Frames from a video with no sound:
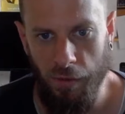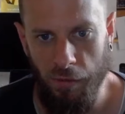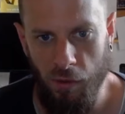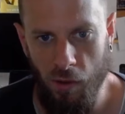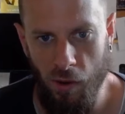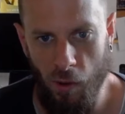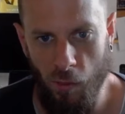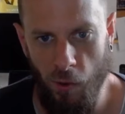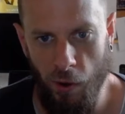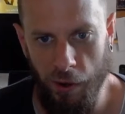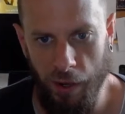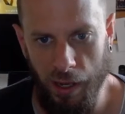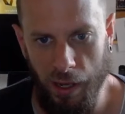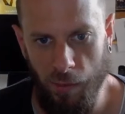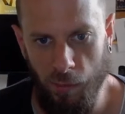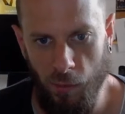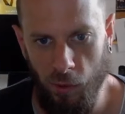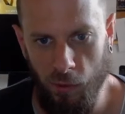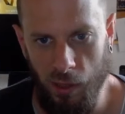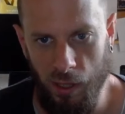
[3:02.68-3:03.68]
you are
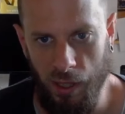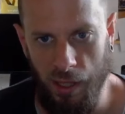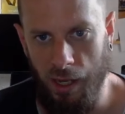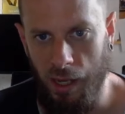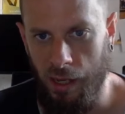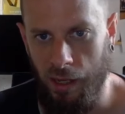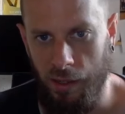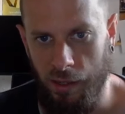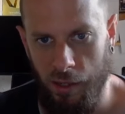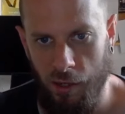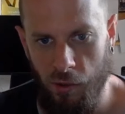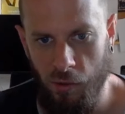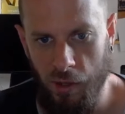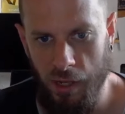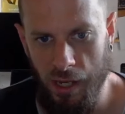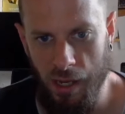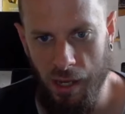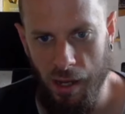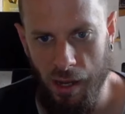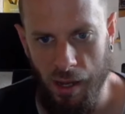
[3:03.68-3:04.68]
working mostly in
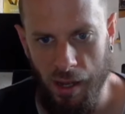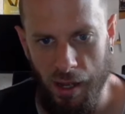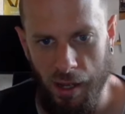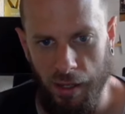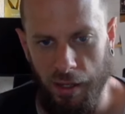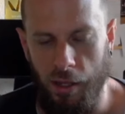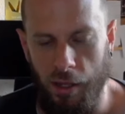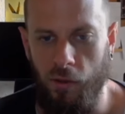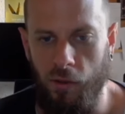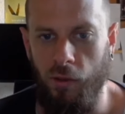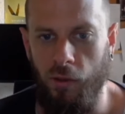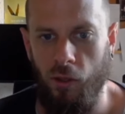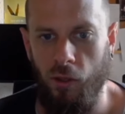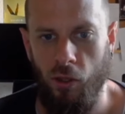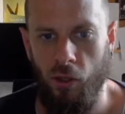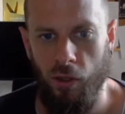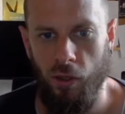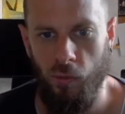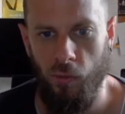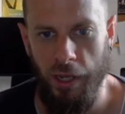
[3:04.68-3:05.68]
2D, you
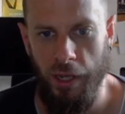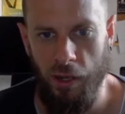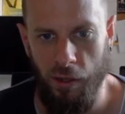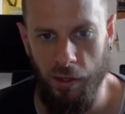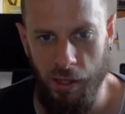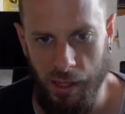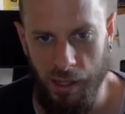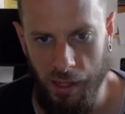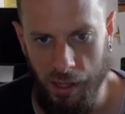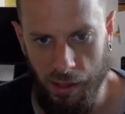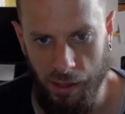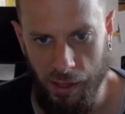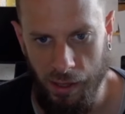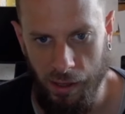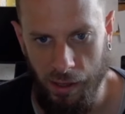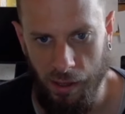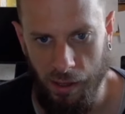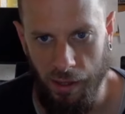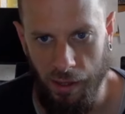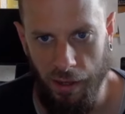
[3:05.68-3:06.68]
should
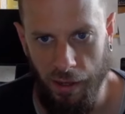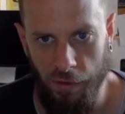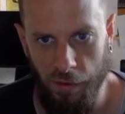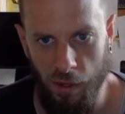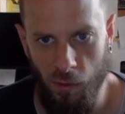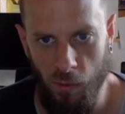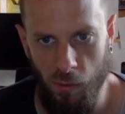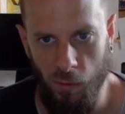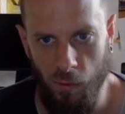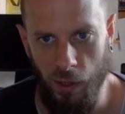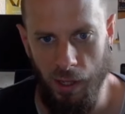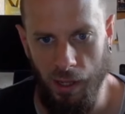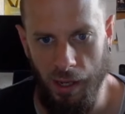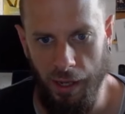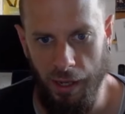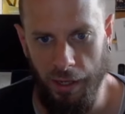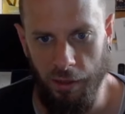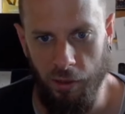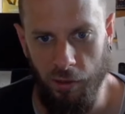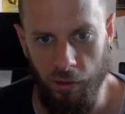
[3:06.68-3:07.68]
reconsider if you would
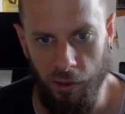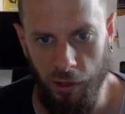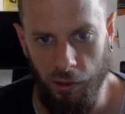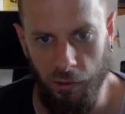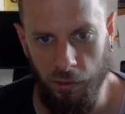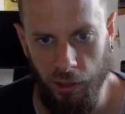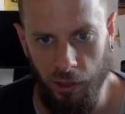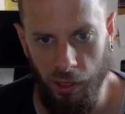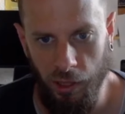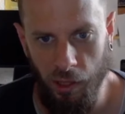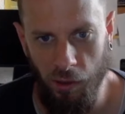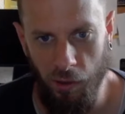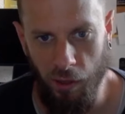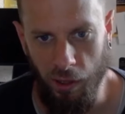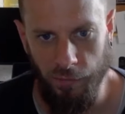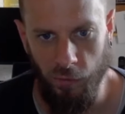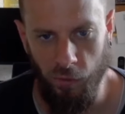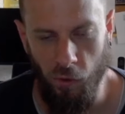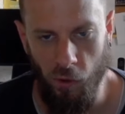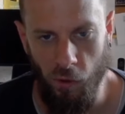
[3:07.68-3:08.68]
like to use
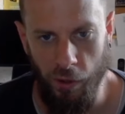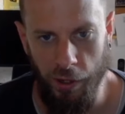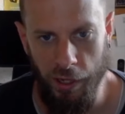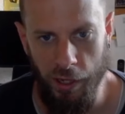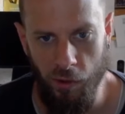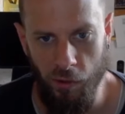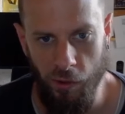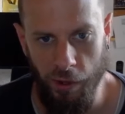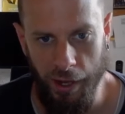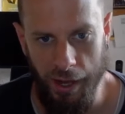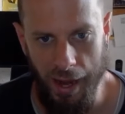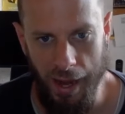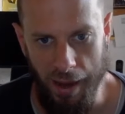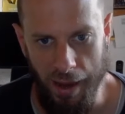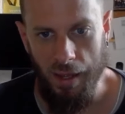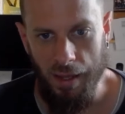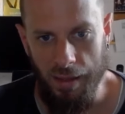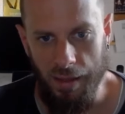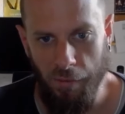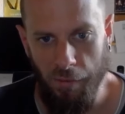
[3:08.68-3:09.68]
Godot for your game.
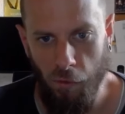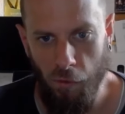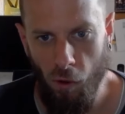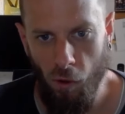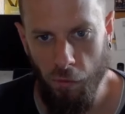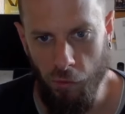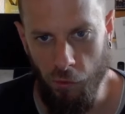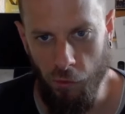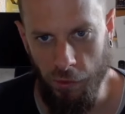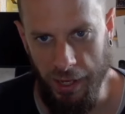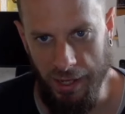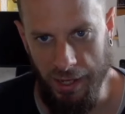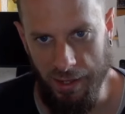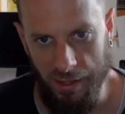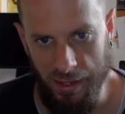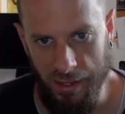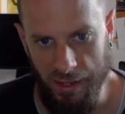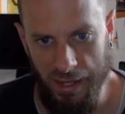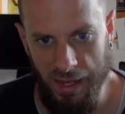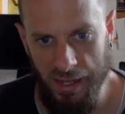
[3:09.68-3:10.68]
The fourth
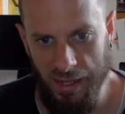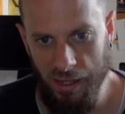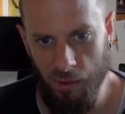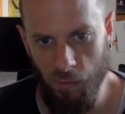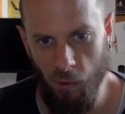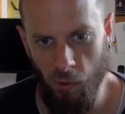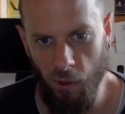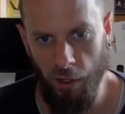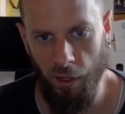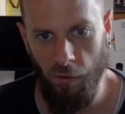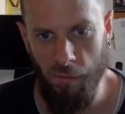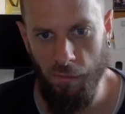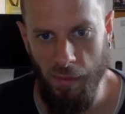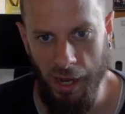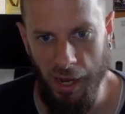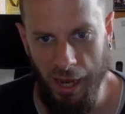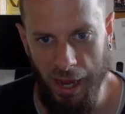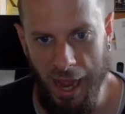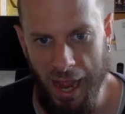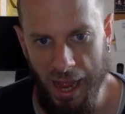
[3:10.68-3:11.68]
reason, this is one of
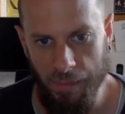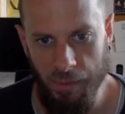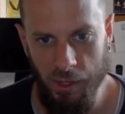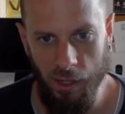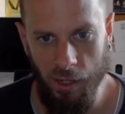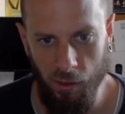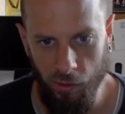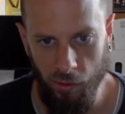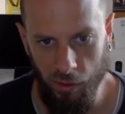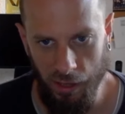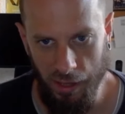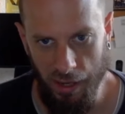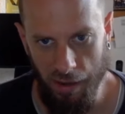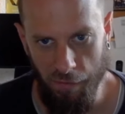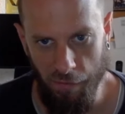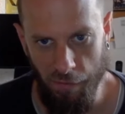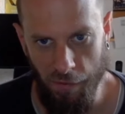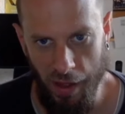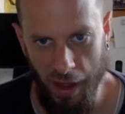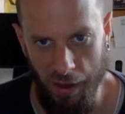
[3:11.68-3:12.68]
my absolutely
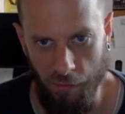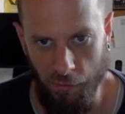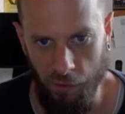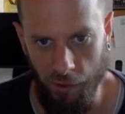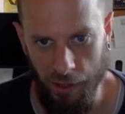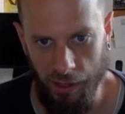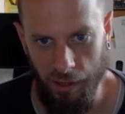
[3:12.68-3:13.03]
favorite.